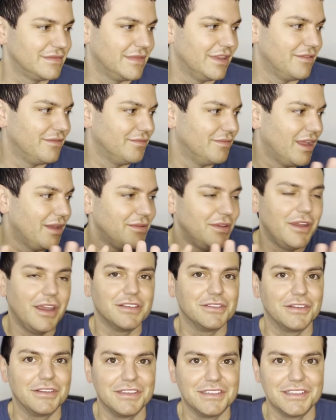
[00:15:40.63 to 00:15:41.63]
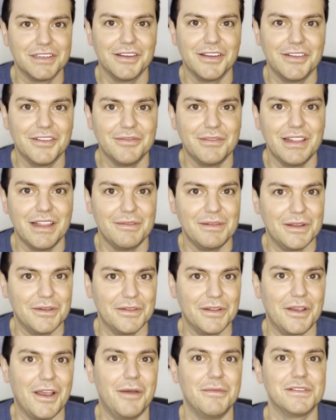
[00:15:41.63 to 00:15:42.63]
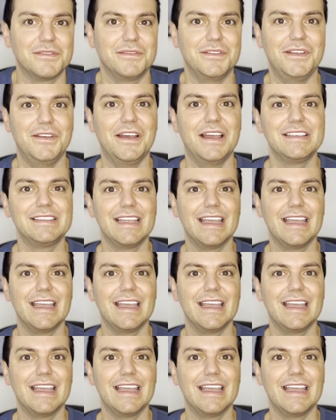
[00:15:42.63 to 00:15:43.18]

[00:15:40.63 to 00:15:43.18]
If maybe you guys are going to disagree with me, let me know in the comments what you guys